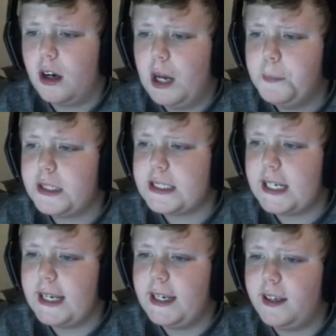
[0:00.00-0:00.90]
I must
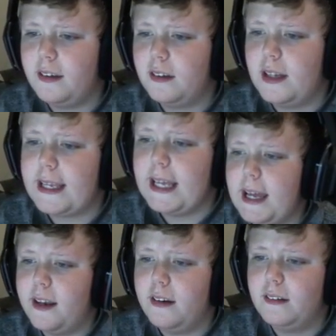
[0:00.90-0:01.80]
say,
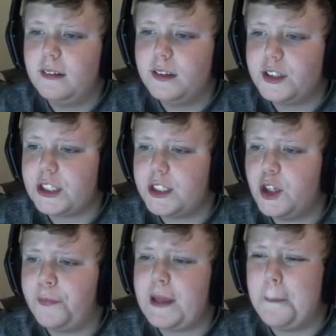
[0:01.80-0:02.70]
again, just
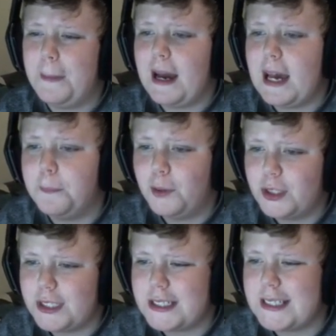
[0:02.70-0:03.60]
not that bad
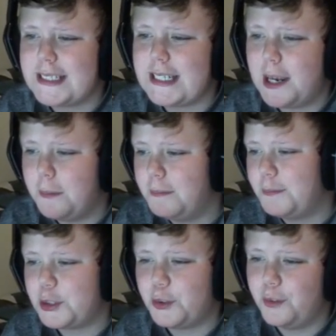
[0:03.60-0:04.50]
because it's the
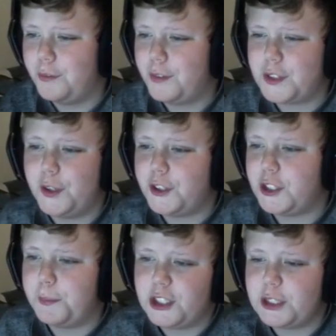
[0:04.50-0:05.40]
same sort of
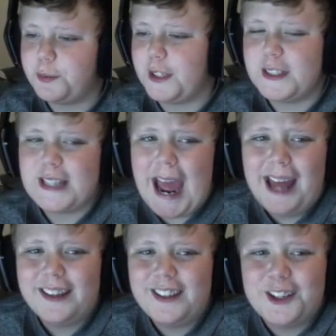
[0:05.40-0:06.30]
searcher but just with a
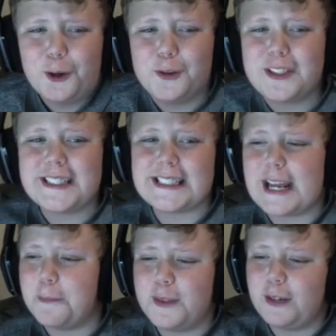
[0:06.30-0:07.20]
tat, you know, it's the
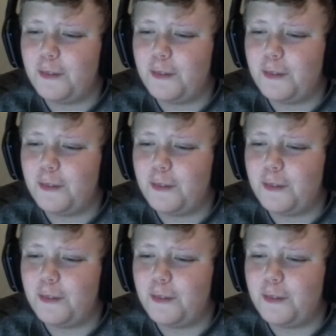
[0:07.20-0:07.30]
same thing